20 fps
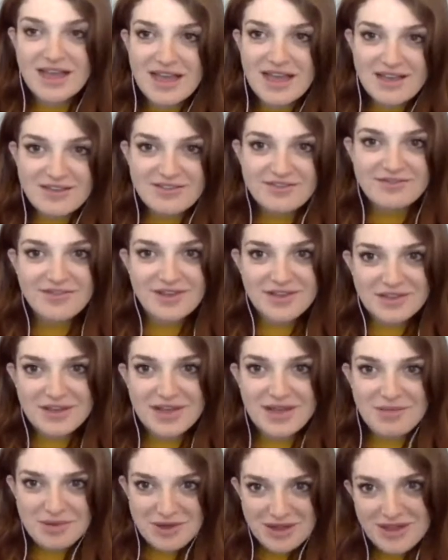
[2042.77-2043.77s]
I
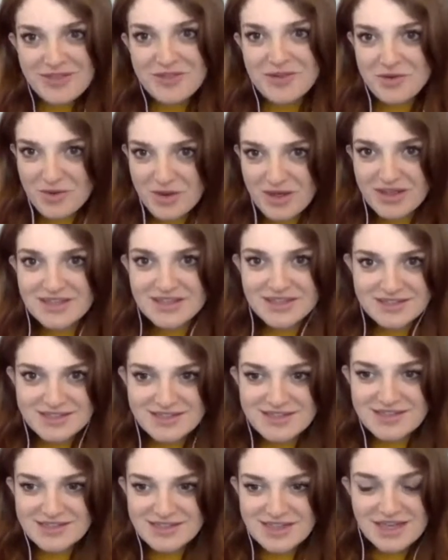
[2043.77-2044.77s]
bring other
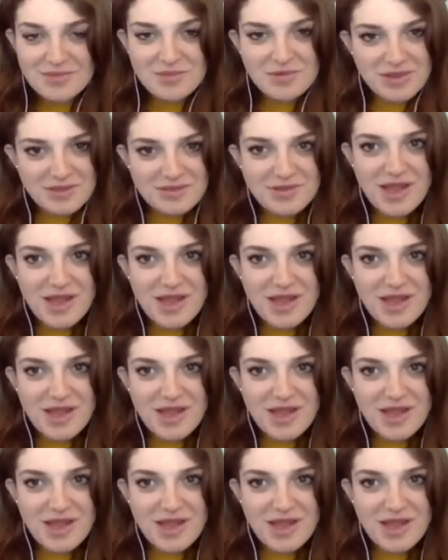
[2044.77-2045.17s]
qualities to the table.